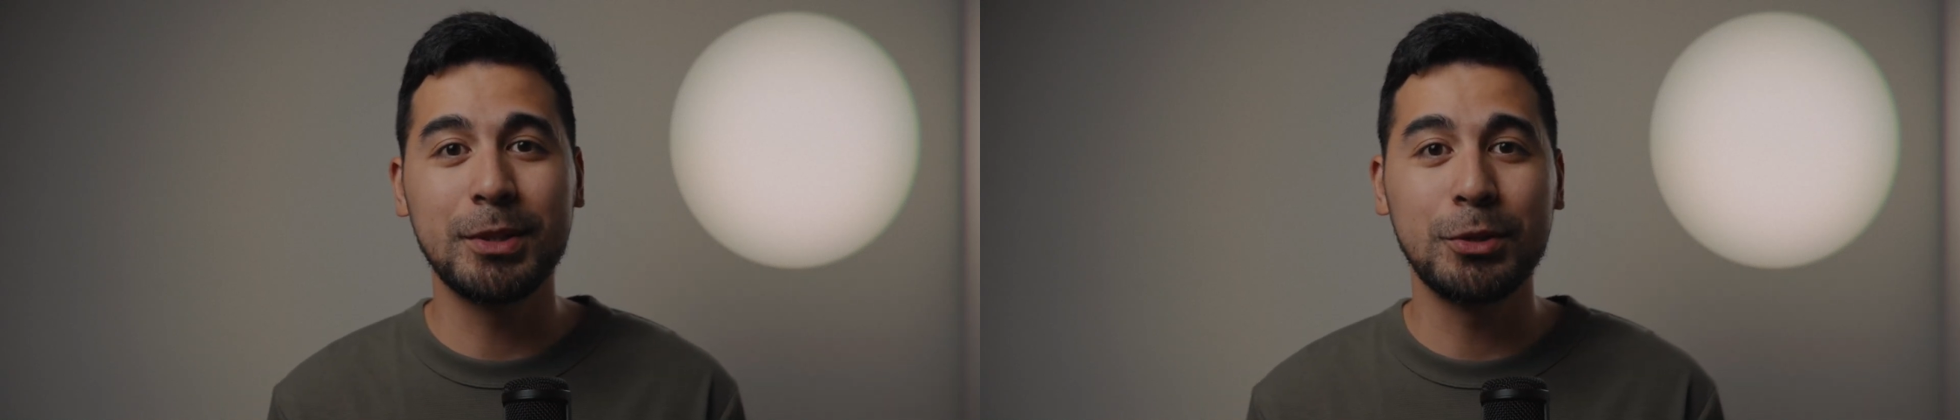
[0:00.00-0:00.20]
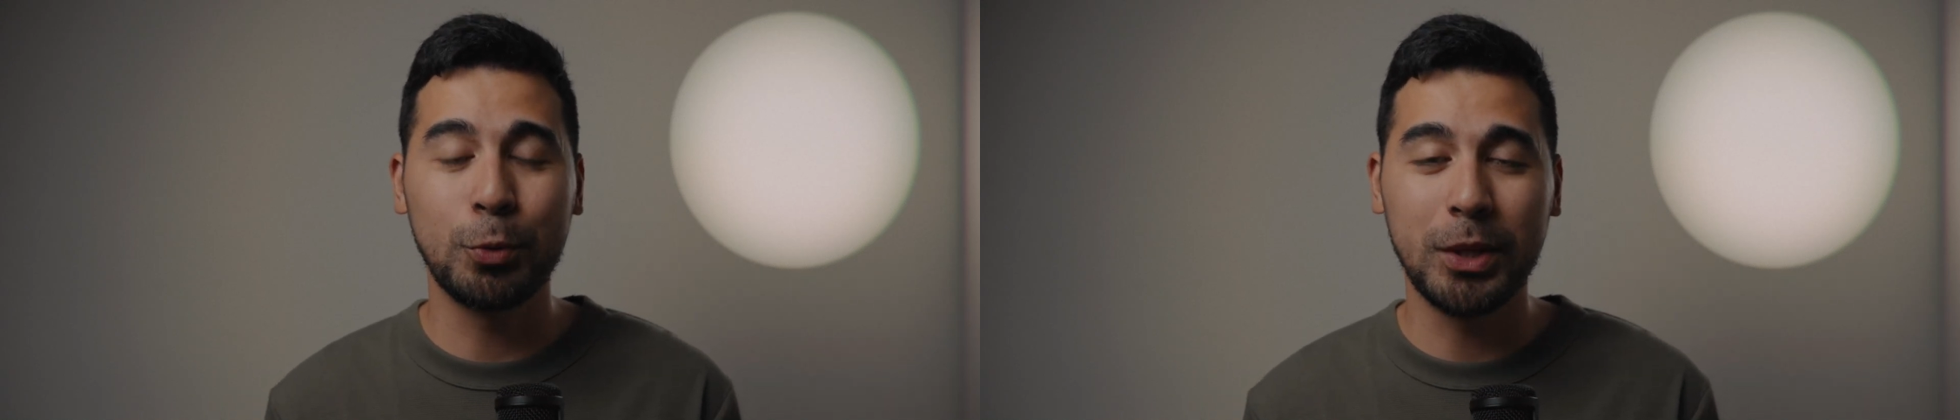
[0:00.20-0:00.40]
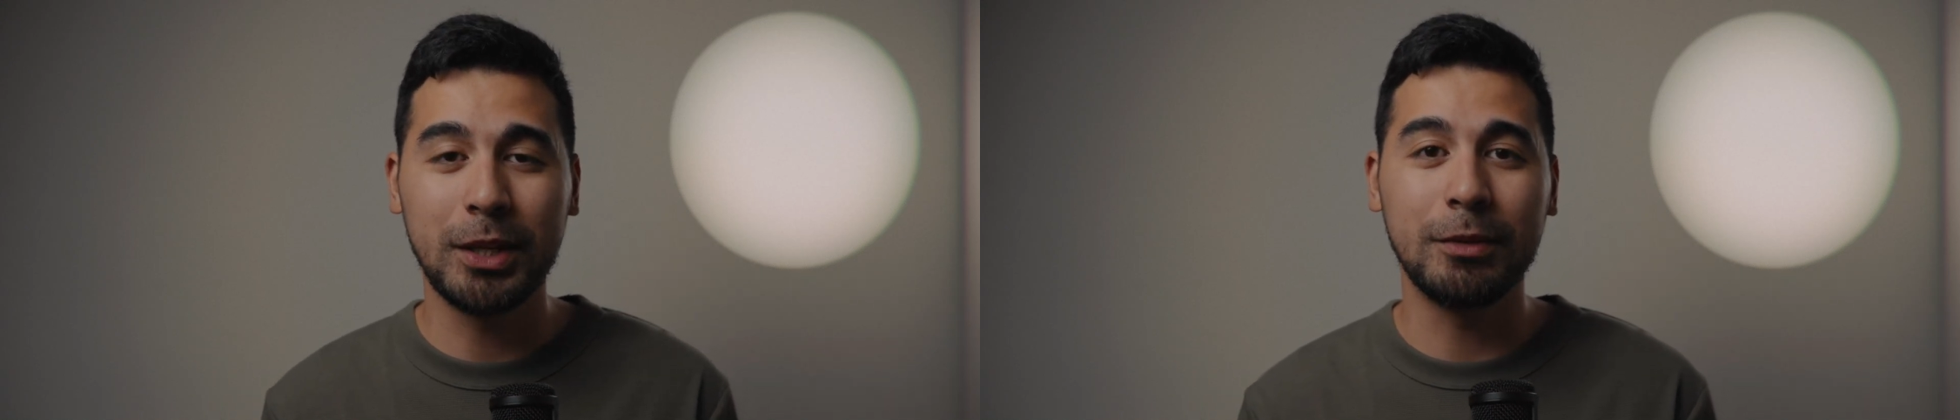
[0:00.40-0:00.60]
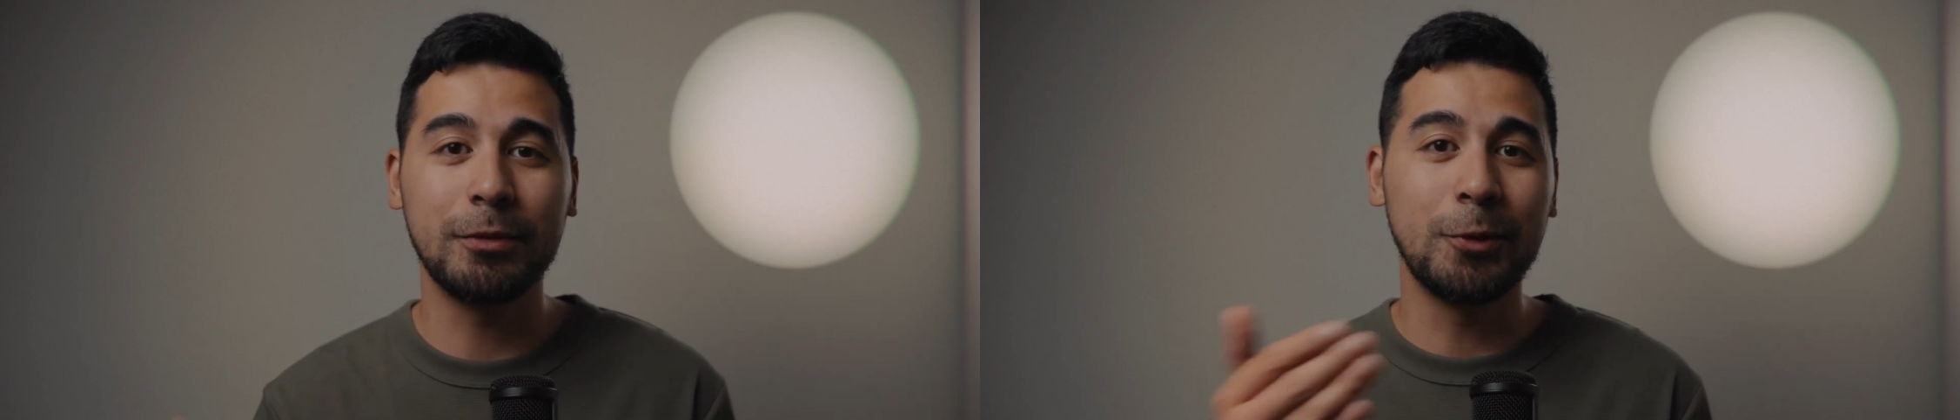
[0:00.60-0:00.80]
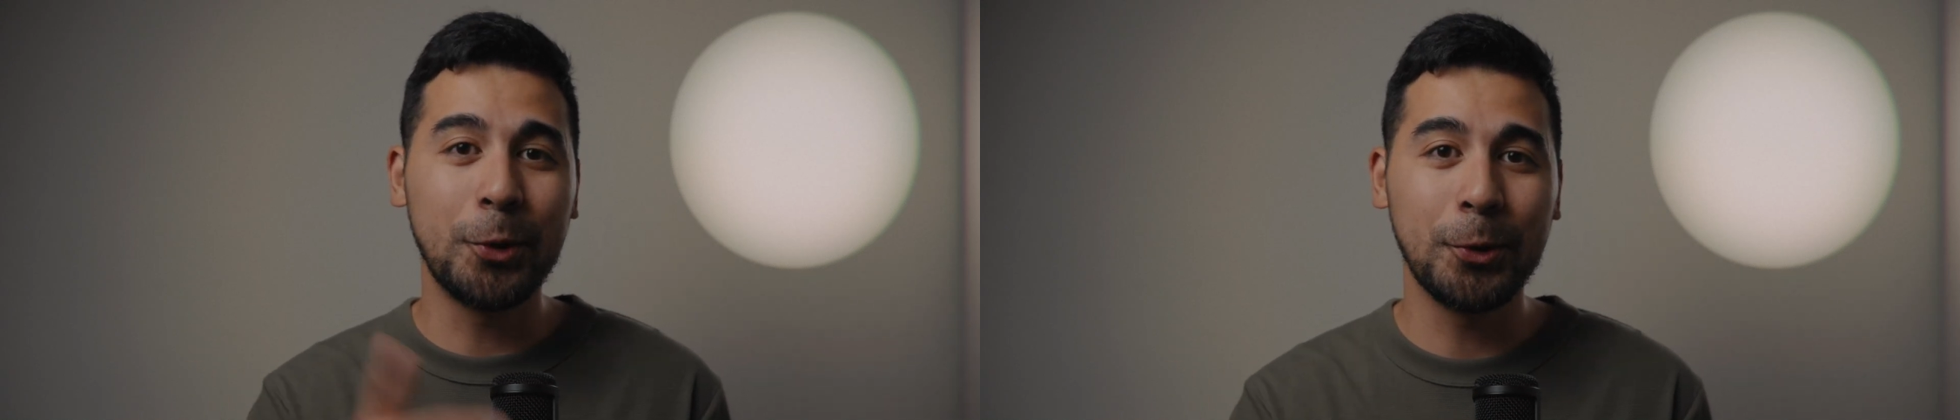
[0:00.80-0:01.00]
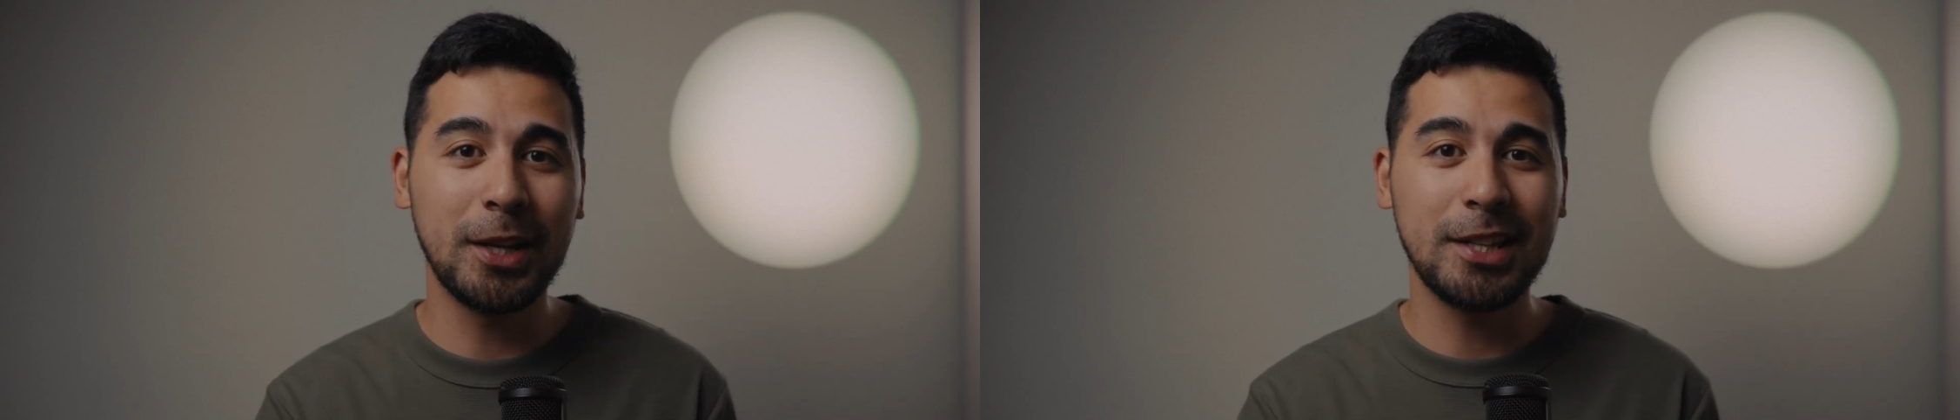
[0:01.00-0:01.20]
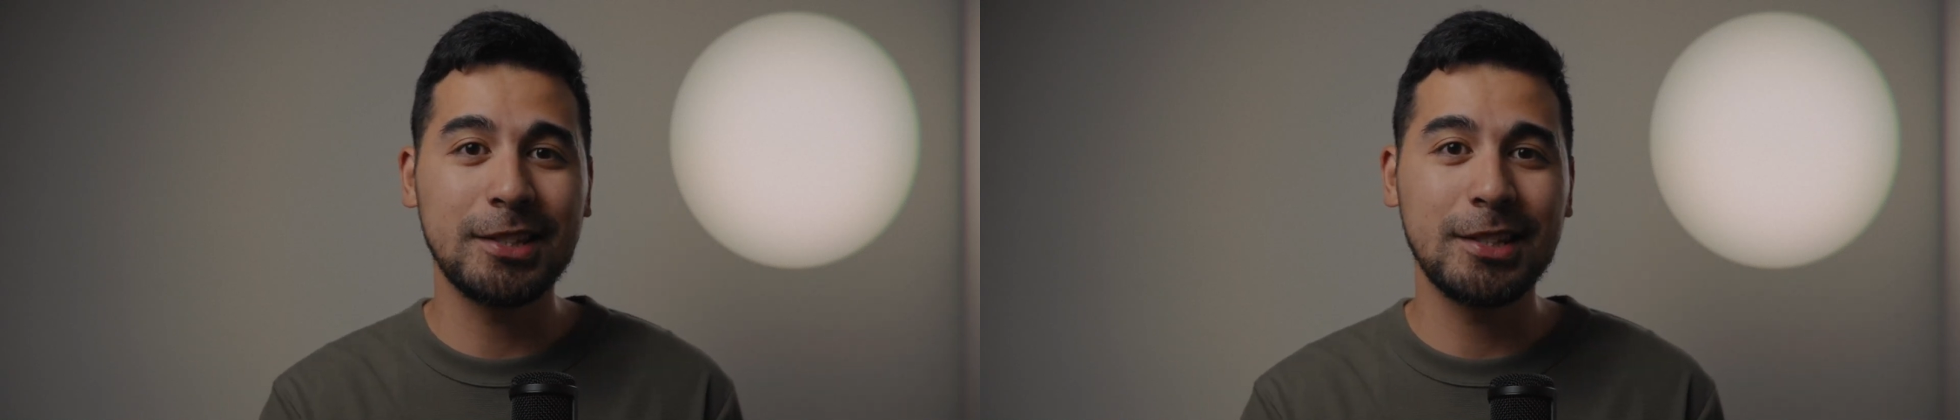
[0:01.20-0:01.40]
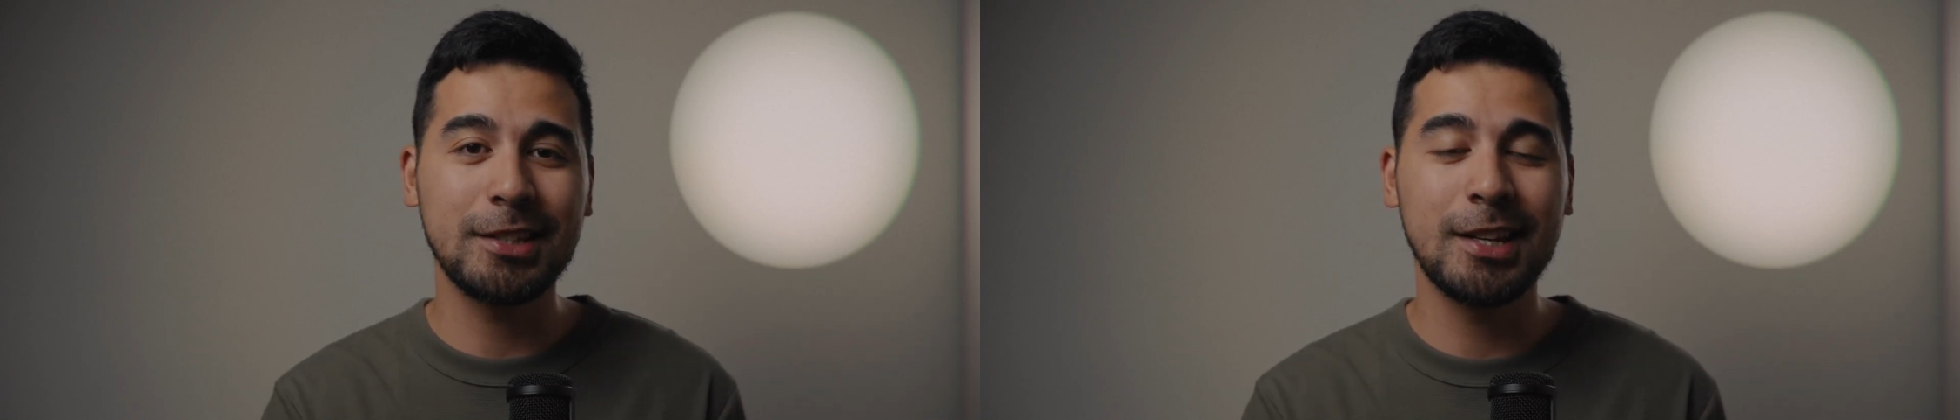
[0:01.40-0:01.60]
between photo
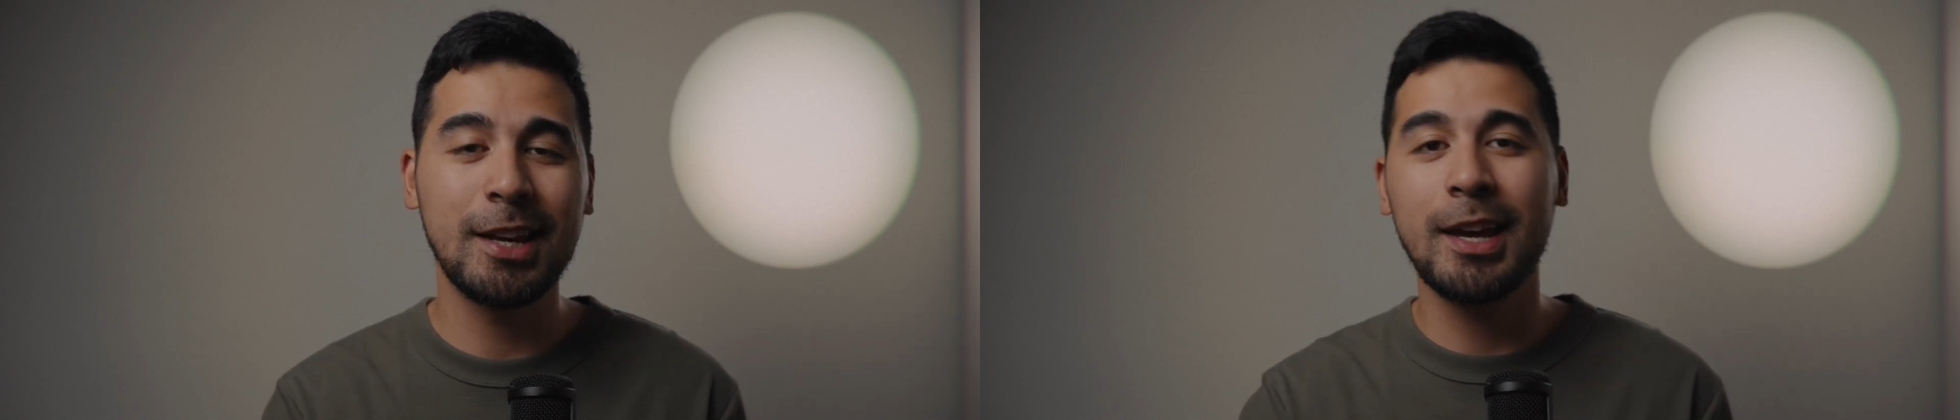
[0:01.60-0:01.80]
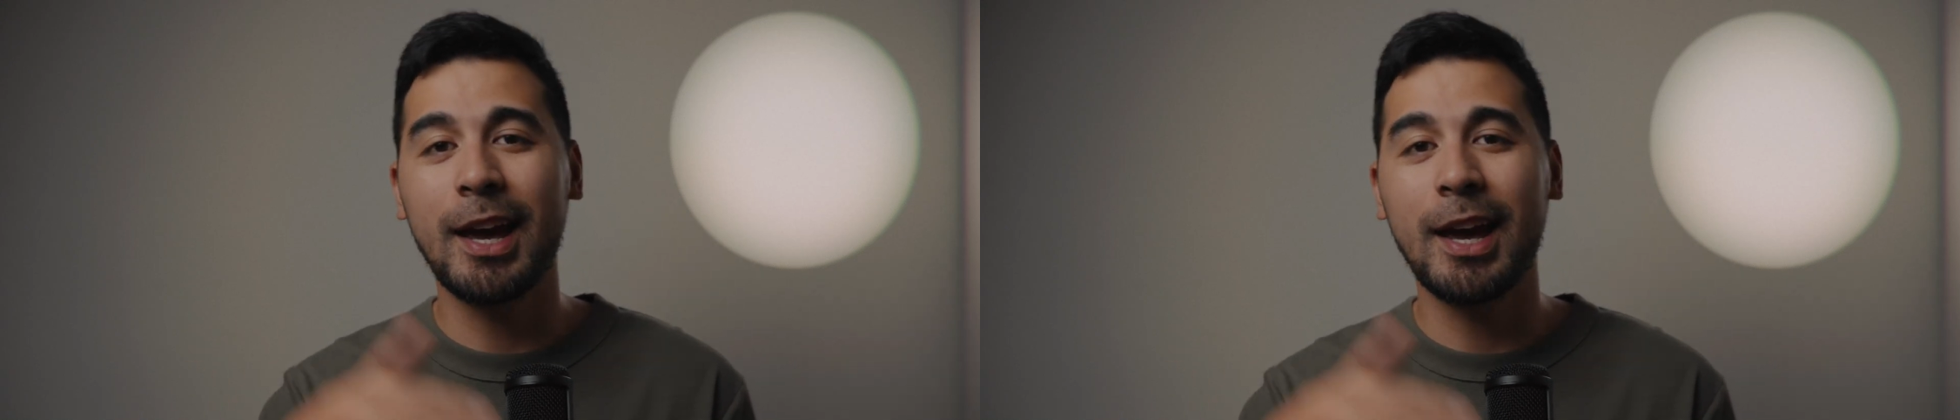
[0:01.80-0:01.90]
lenses